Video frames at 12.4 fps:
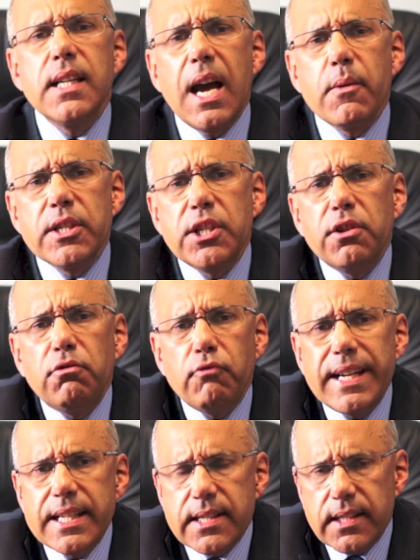Now, until
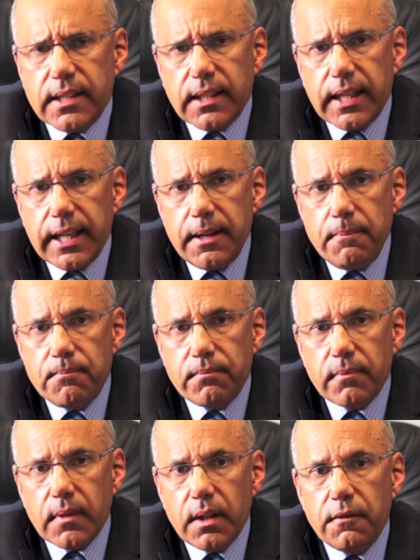recently,
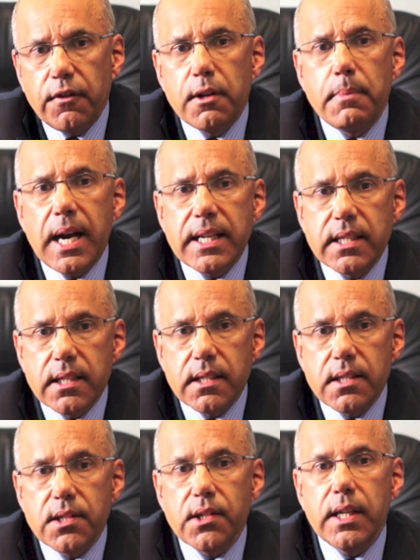
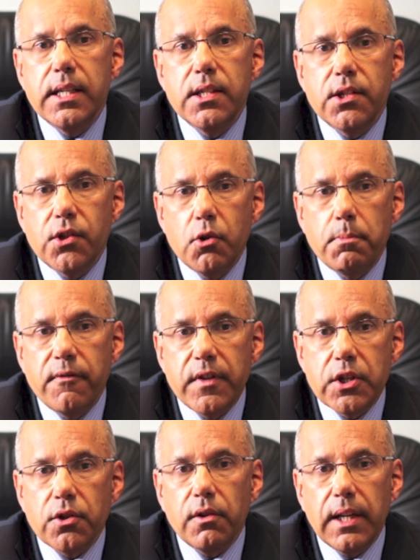phlebitis in
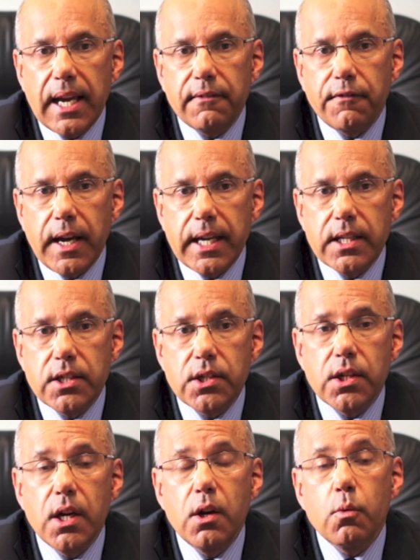superficial leg
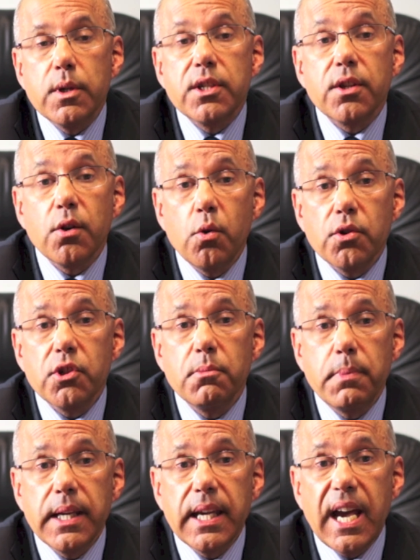veins was thought to
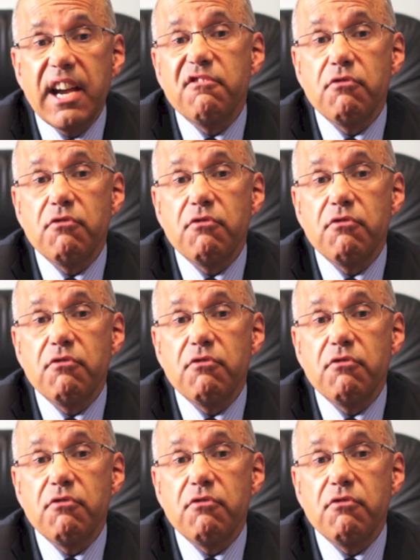be a